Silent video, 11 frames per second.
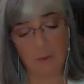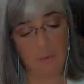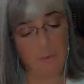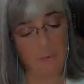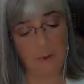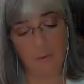
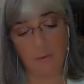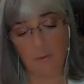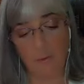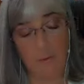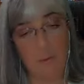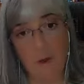sounds
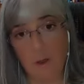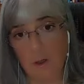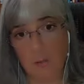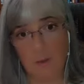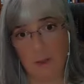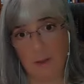
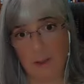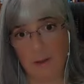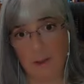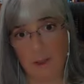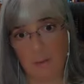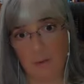remarkably like
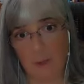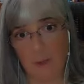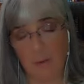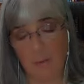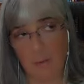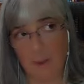type 5
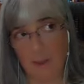to me.